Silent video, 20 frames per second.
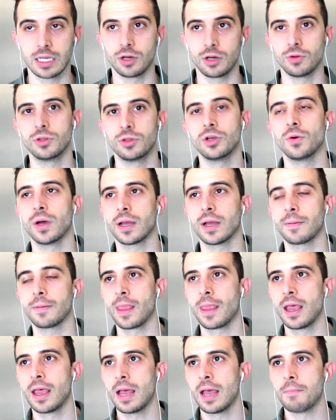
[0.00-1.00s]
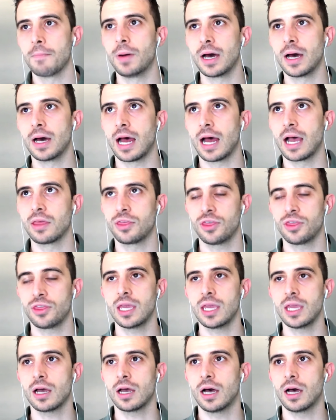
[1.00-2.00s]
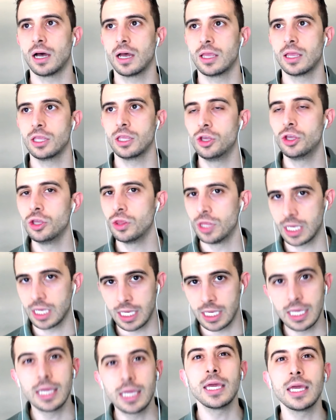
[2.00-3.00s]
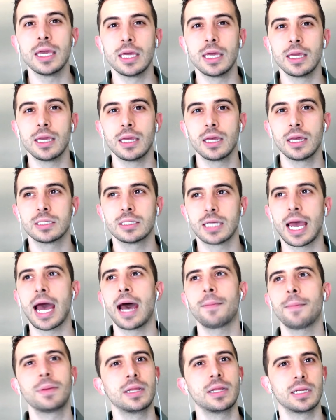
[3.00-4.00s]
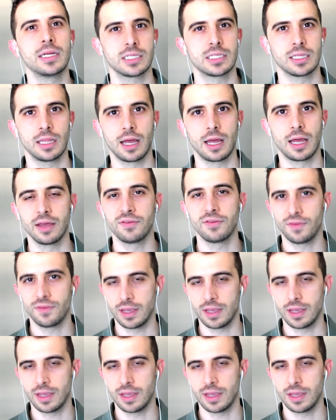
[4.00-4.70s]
doing. But I think the key to happiness in life, in